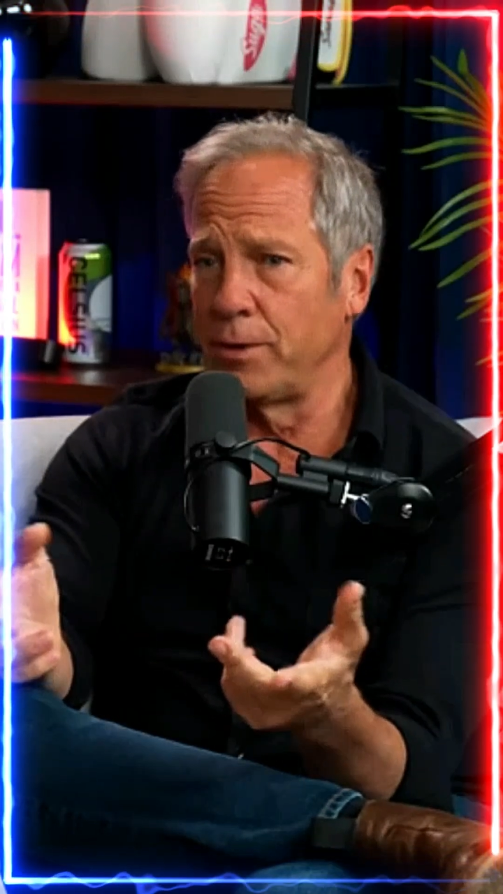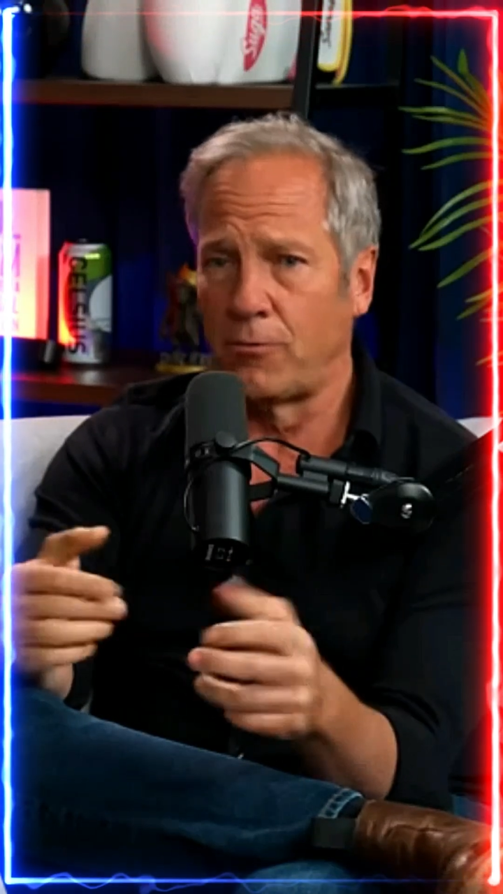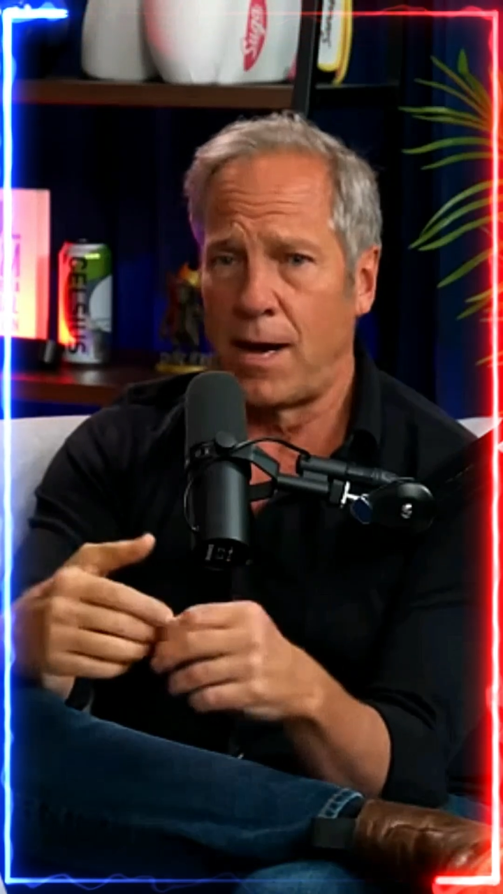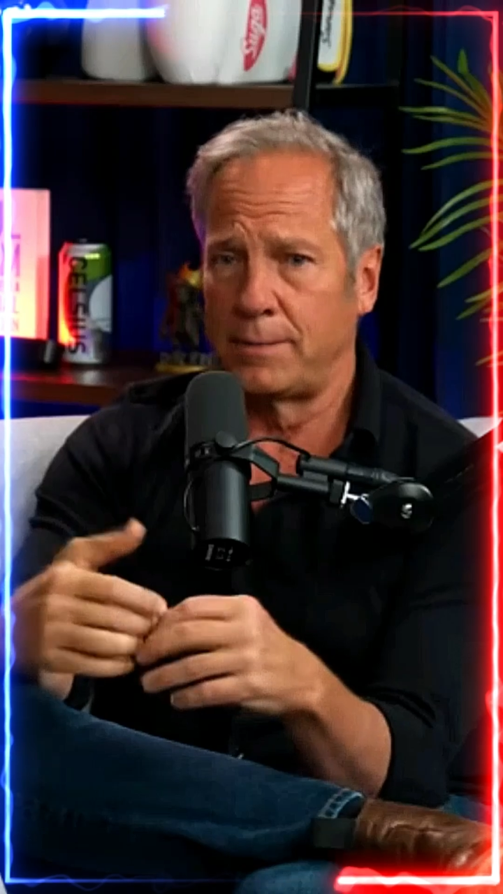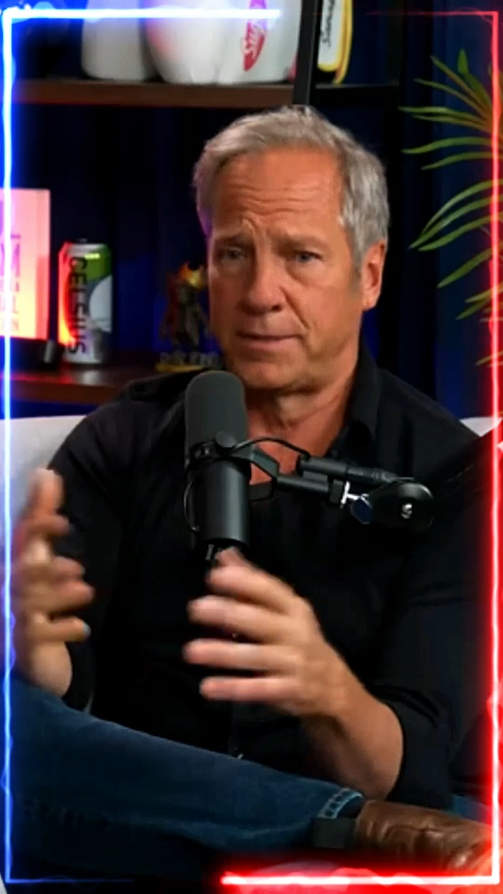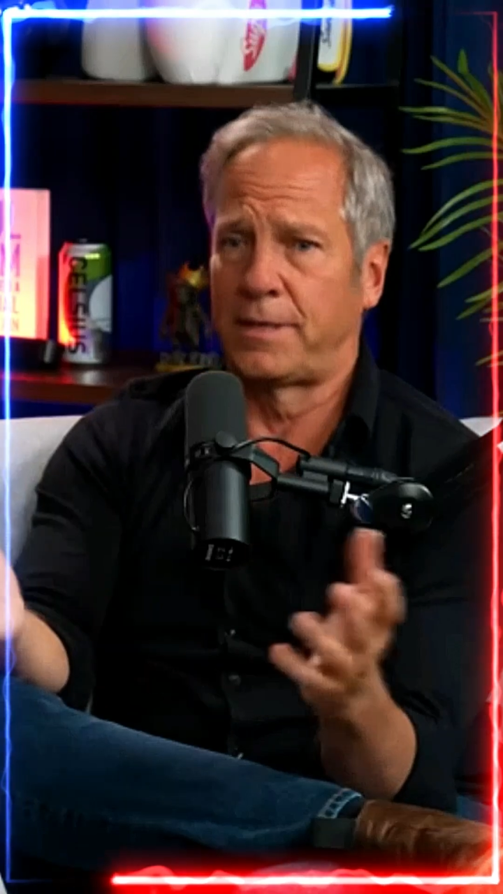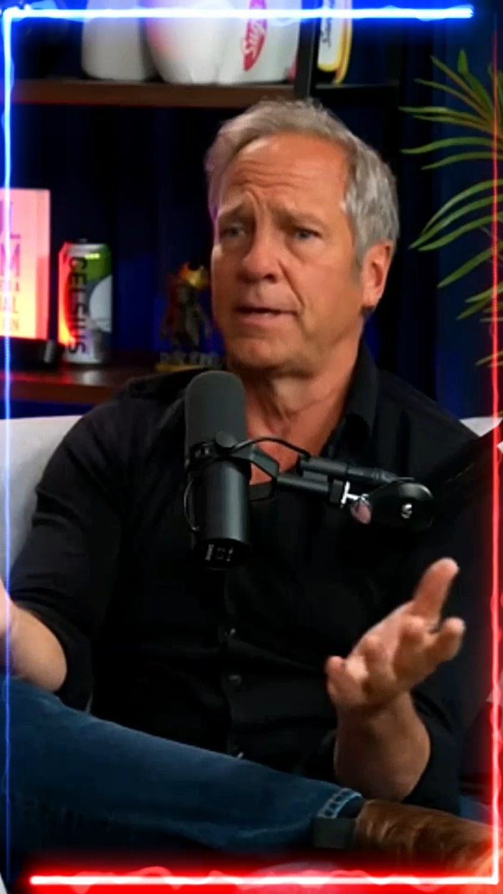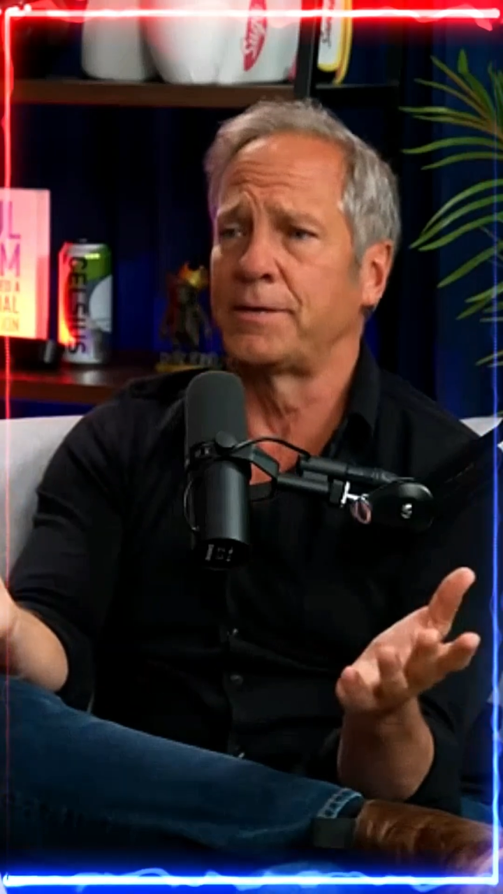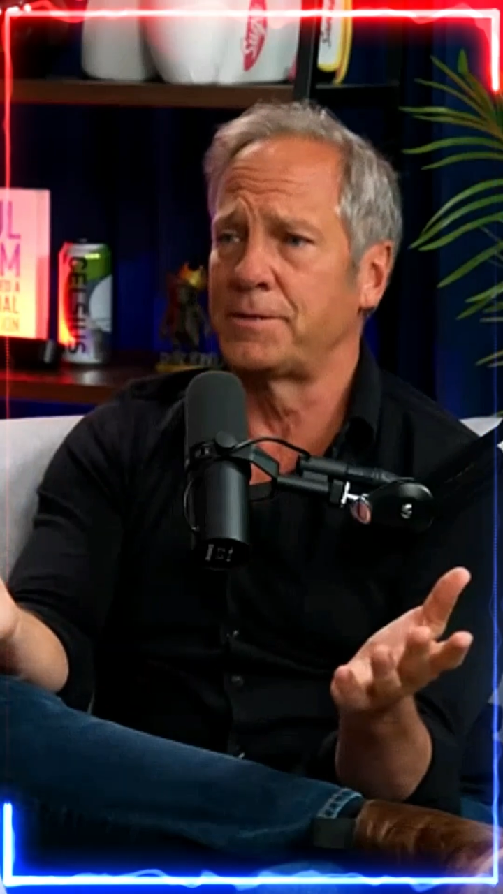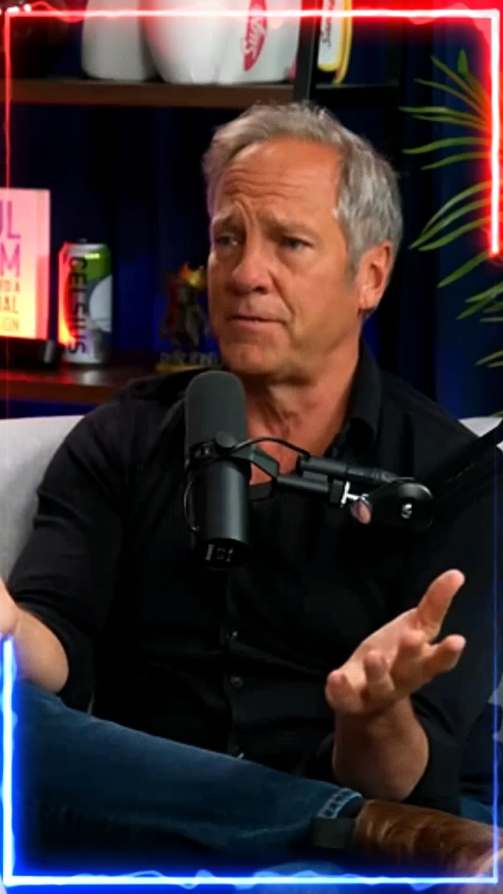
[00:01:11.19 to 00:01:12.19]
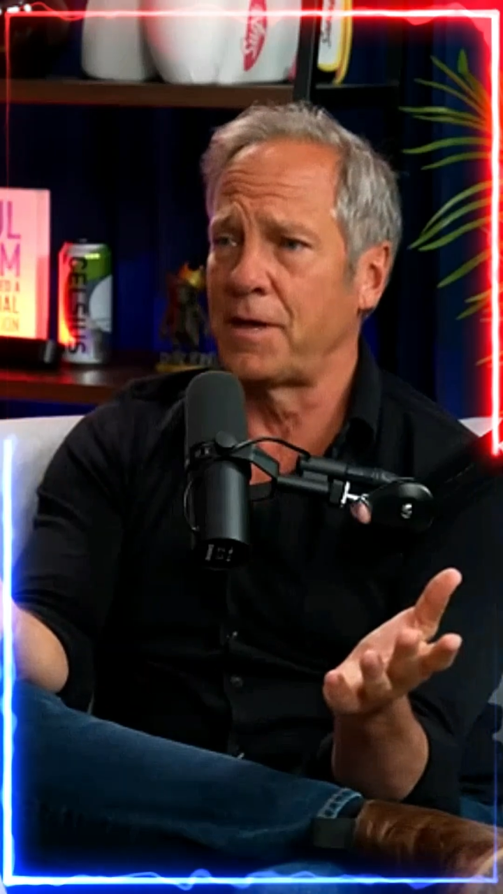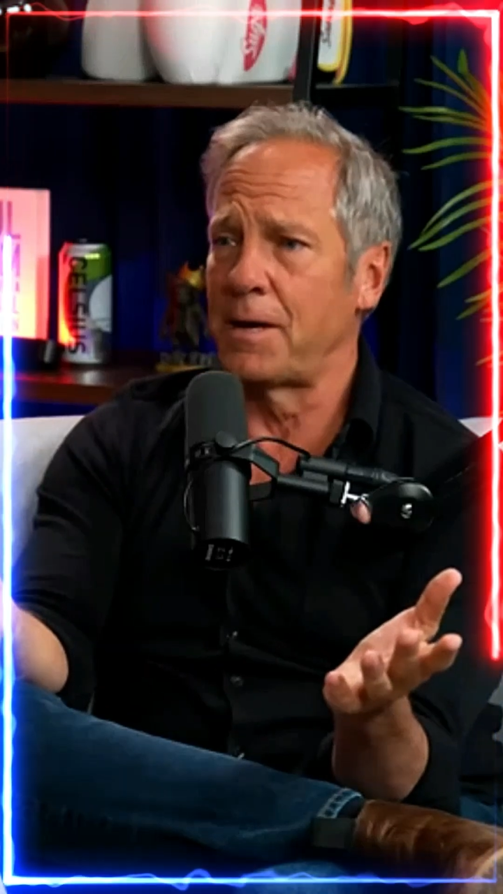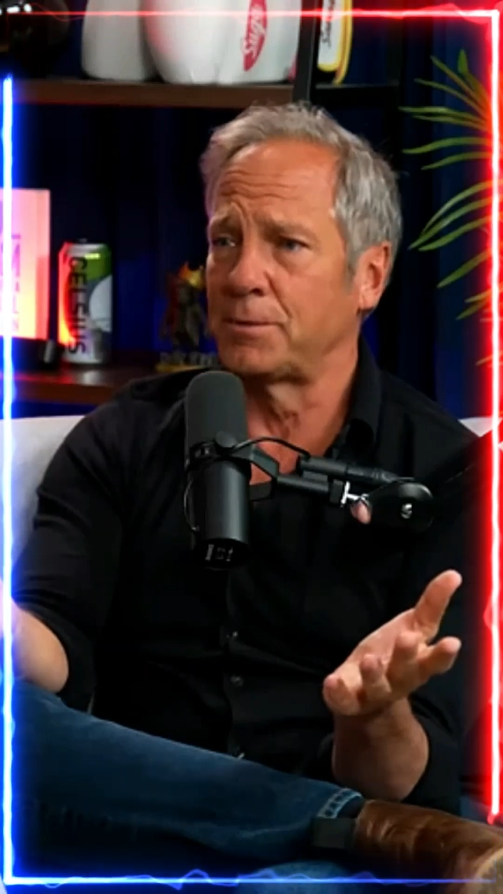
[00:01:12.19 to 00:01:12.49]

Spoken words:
We robbed kids of the